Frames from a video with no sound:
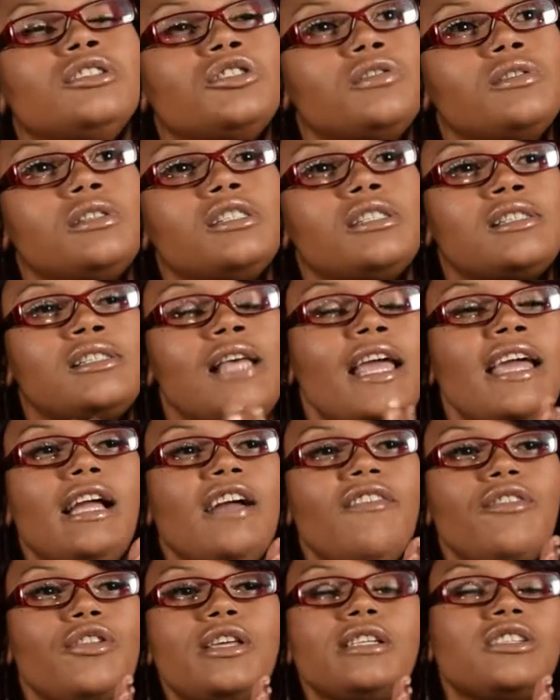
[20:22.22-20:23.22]
saying
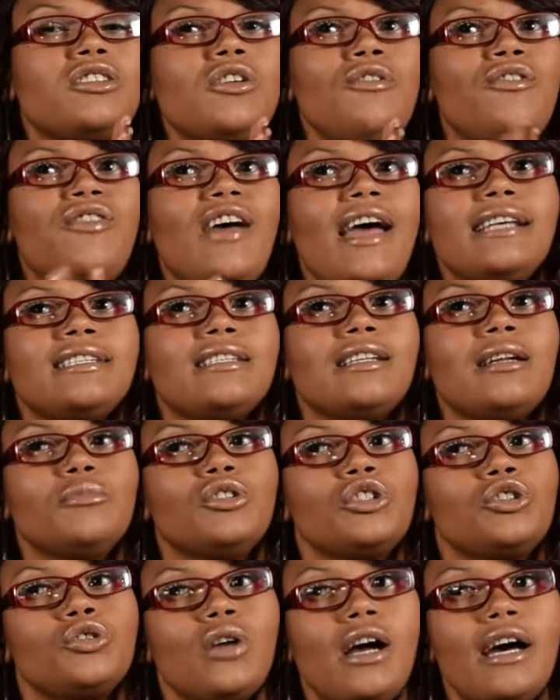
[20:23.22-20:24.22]
everything so fast that I'm
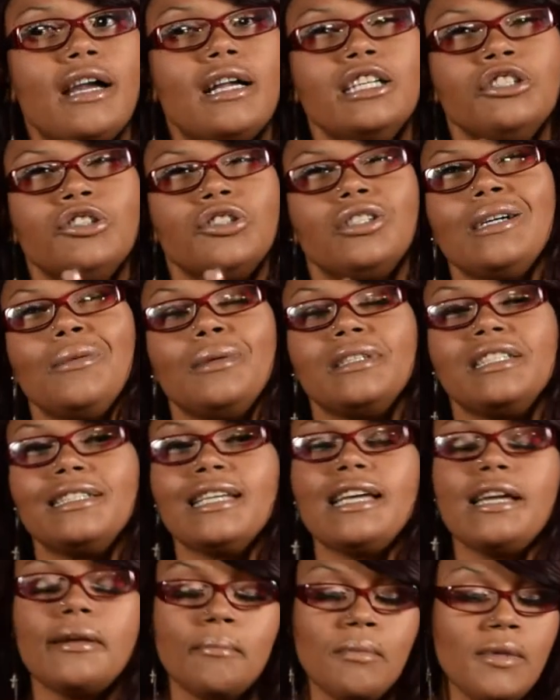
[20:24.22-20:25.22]
just trying to understand what he's
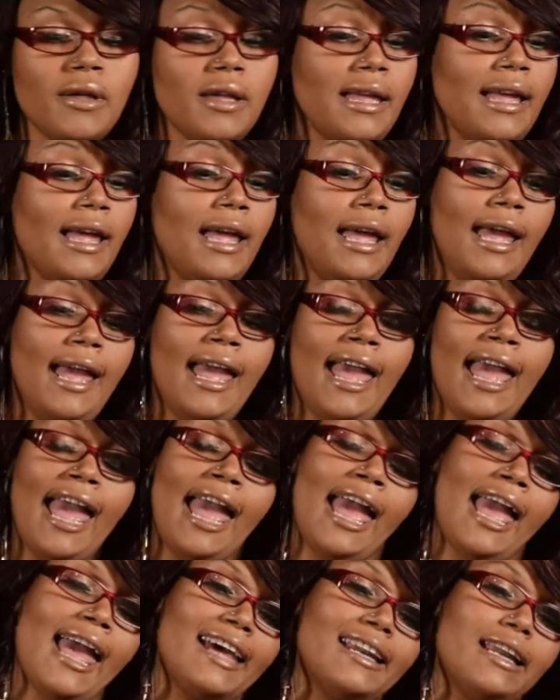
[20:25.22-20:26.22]
saying.
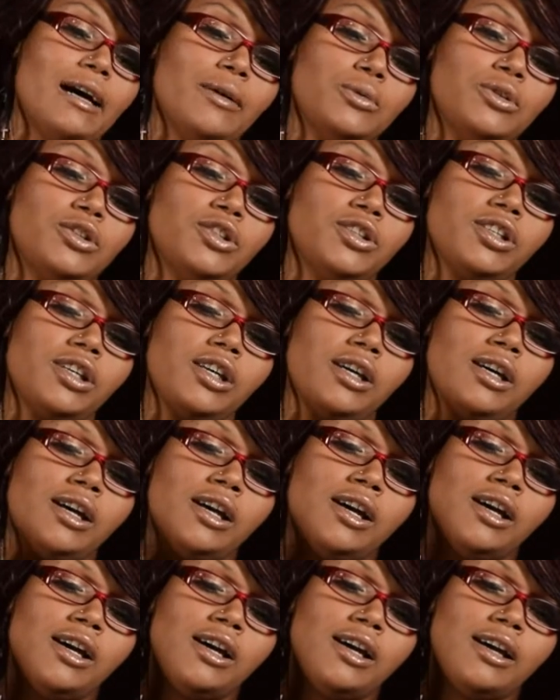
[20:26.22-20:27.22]
And
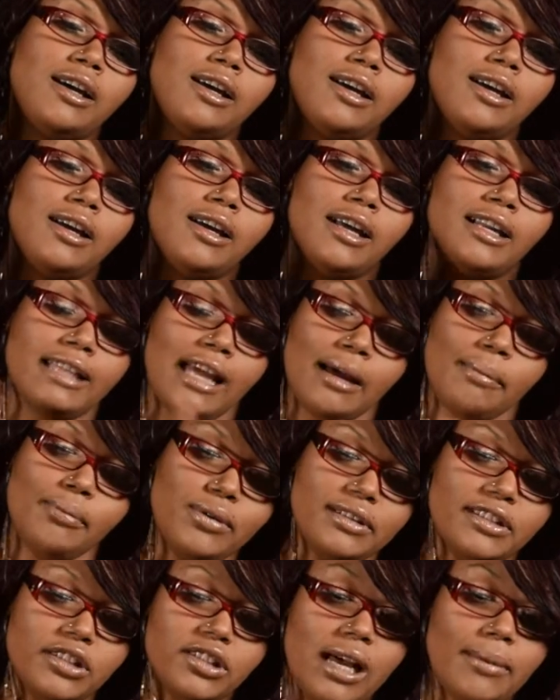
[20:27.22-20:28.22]
at that
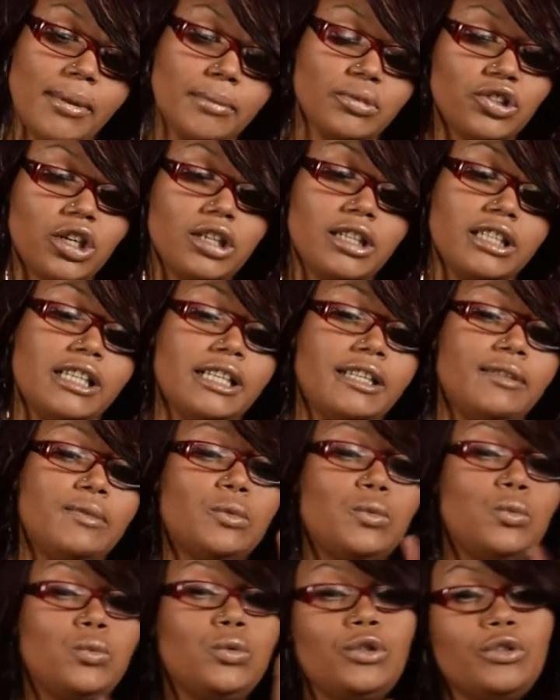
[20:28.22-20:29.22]
point in time, I'm starting to get
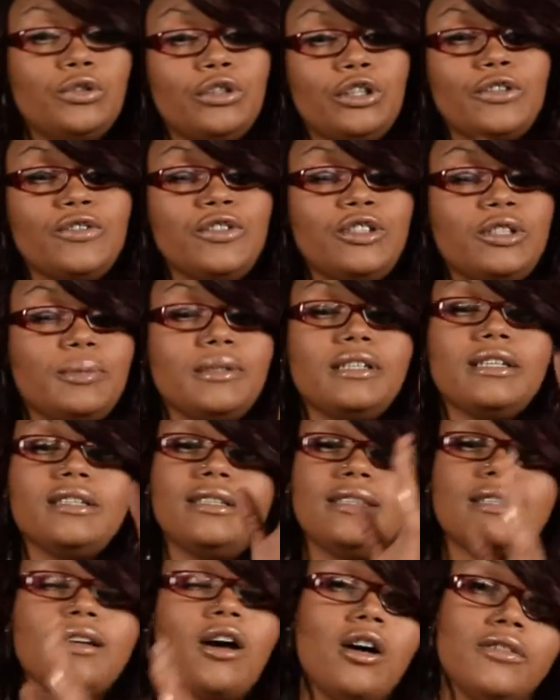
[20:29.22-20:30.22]
real nervous
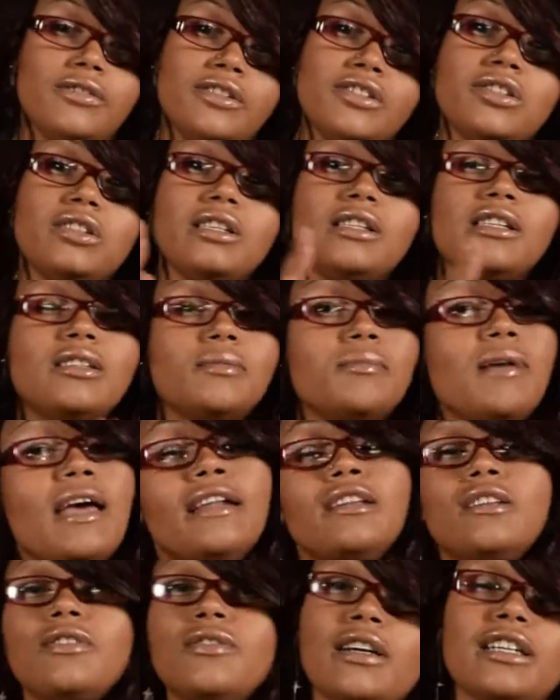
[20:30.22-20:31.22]
because obviously this man
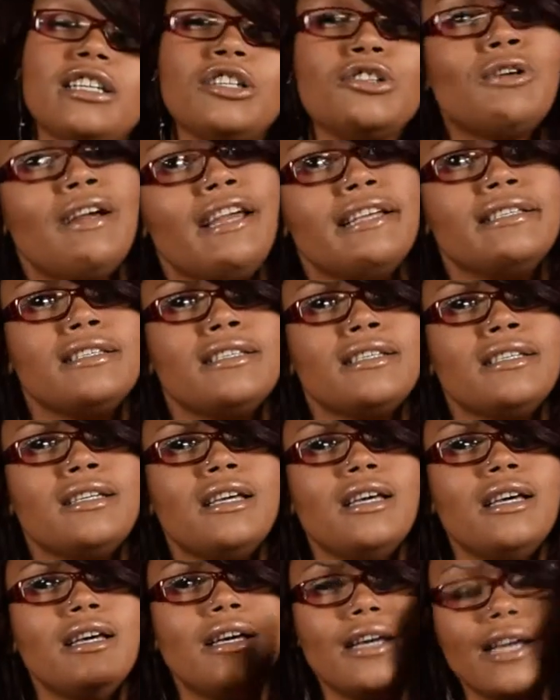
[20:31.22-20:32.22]
is fucking crazy.
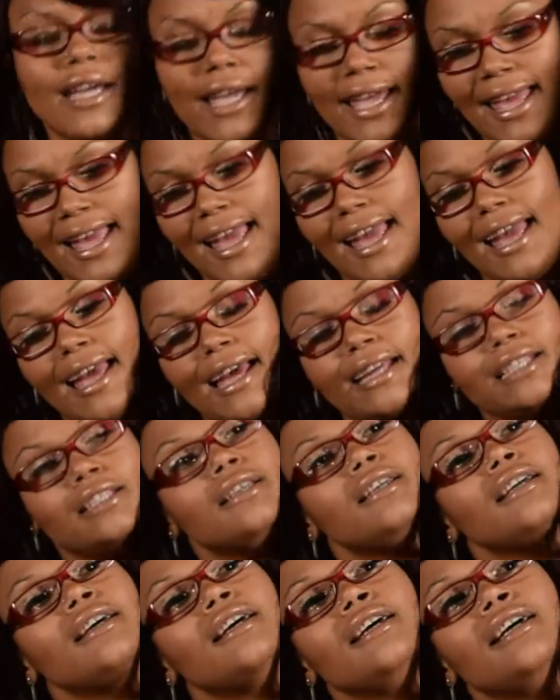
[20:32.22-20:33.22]
And
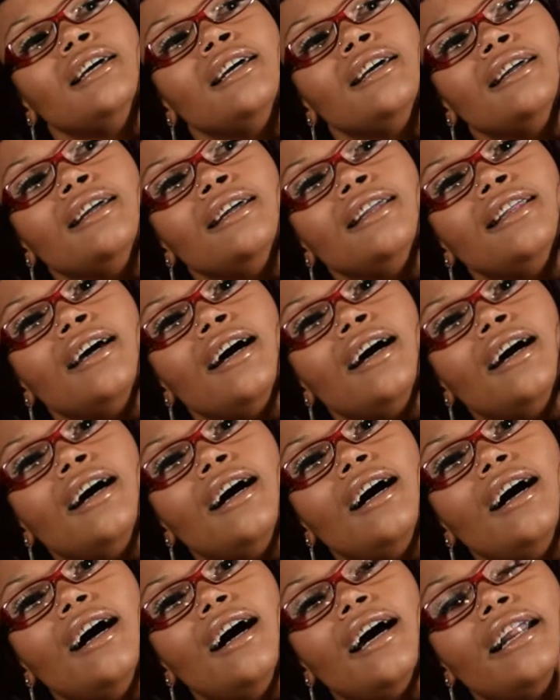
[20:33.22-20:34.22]

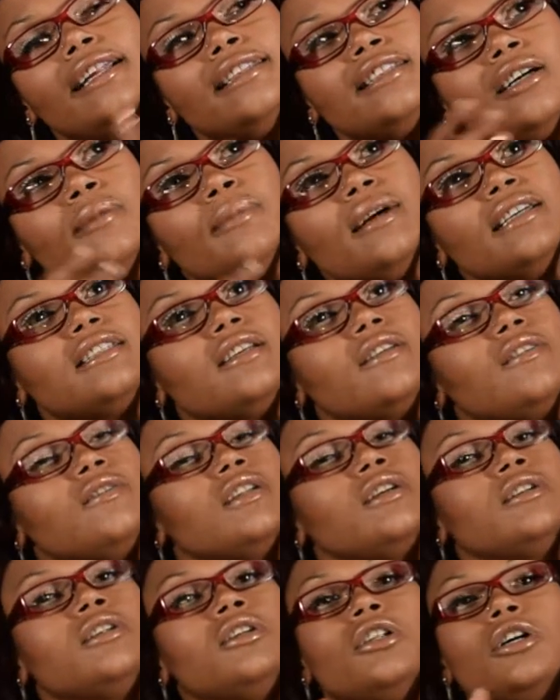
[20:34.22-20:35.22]
I had to tell myself,
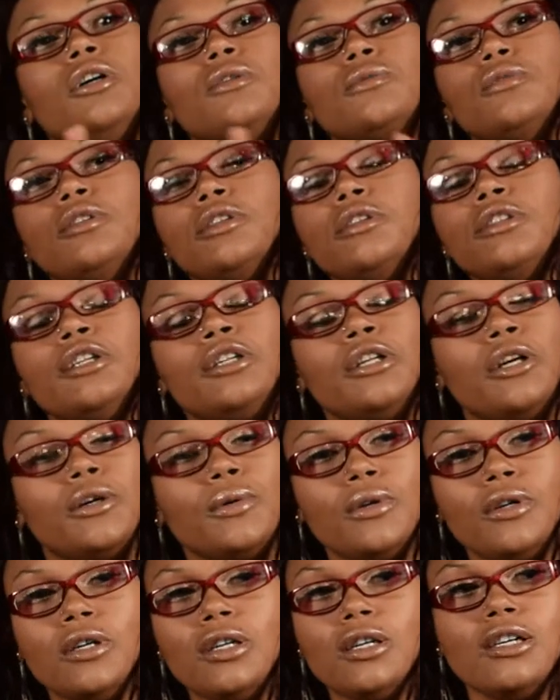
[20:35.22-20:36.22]
no.
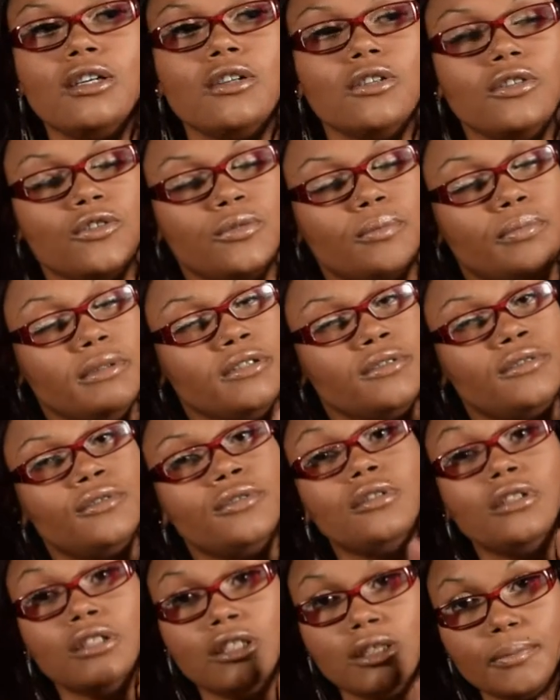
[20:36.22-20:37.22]
You've been through
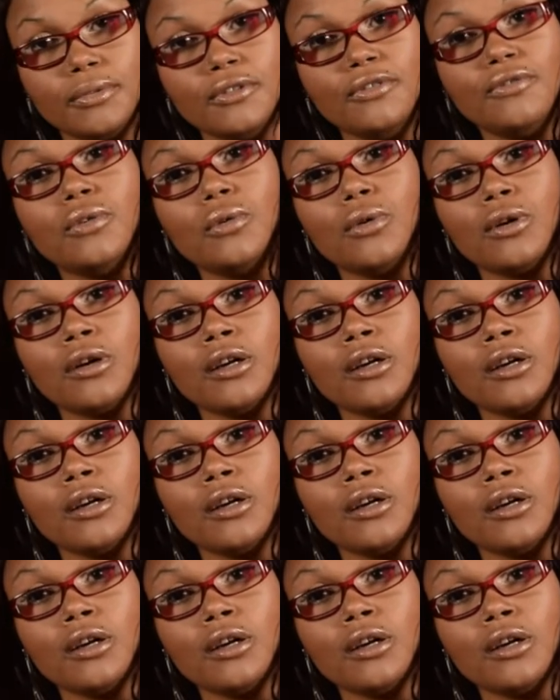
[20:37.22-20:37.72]
this before.